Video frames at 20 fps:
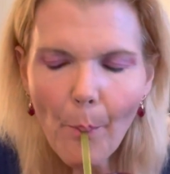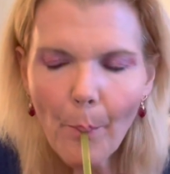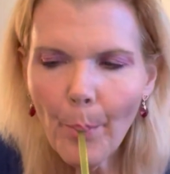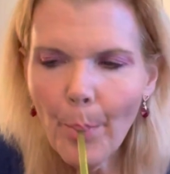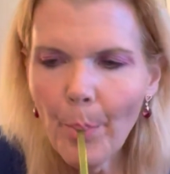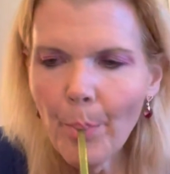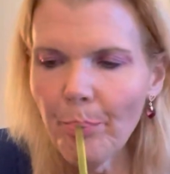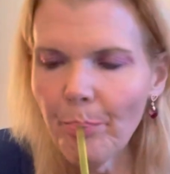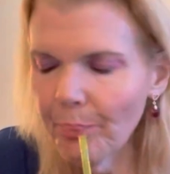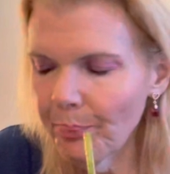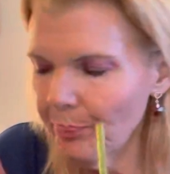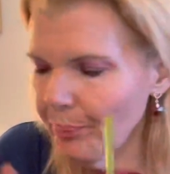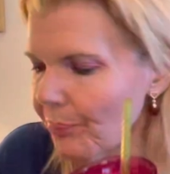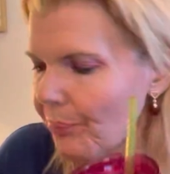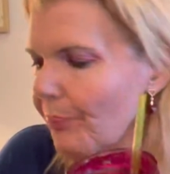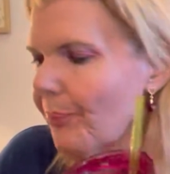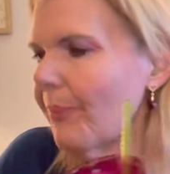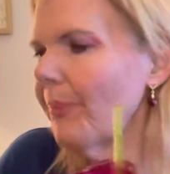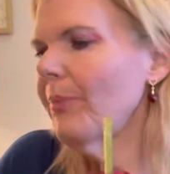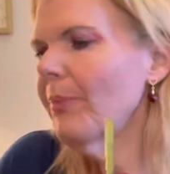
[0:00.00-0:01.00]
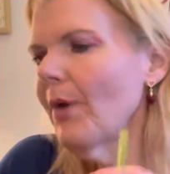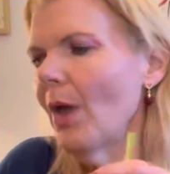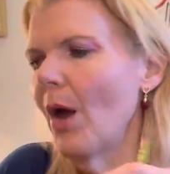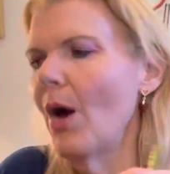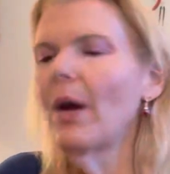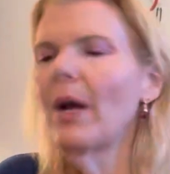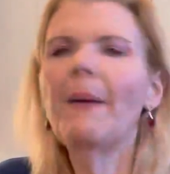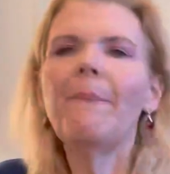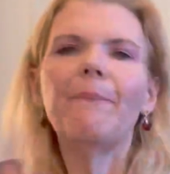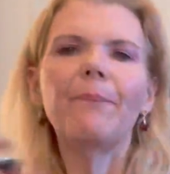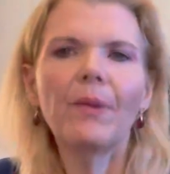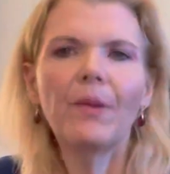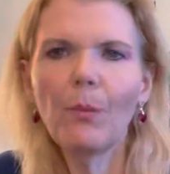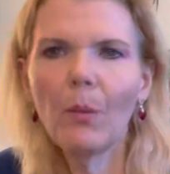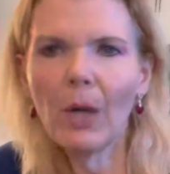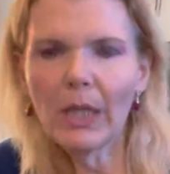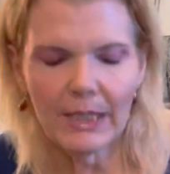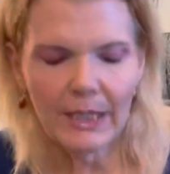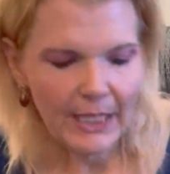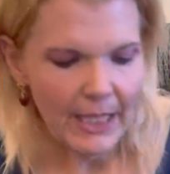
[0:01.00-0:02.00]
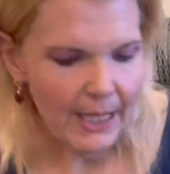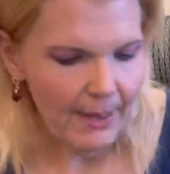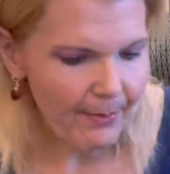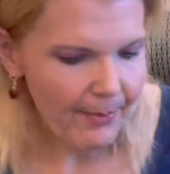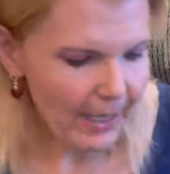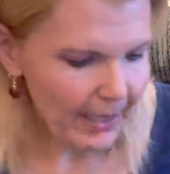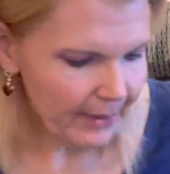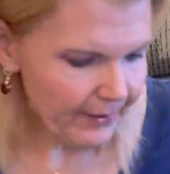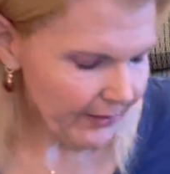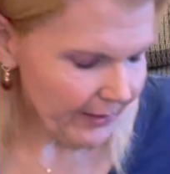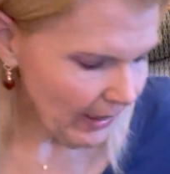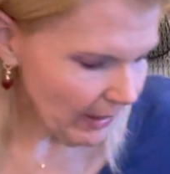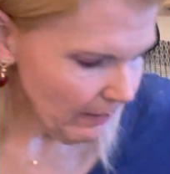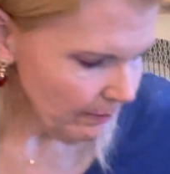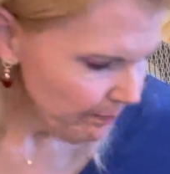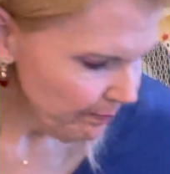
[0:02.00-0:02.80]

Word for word: Uh, okay, what did I buy today?